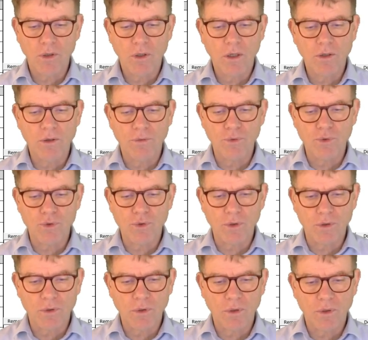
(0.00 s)
only the future,
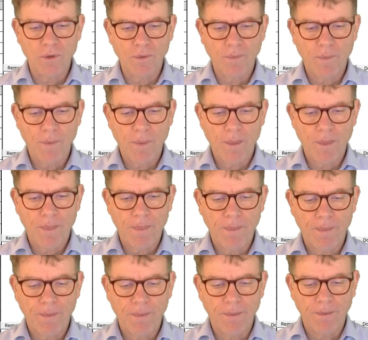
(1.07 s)
and so
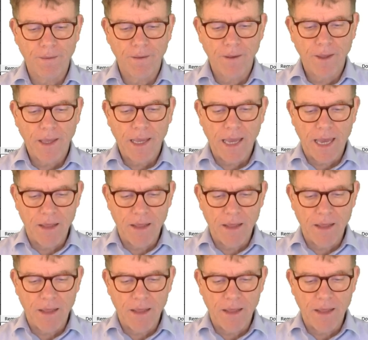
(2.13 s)
on.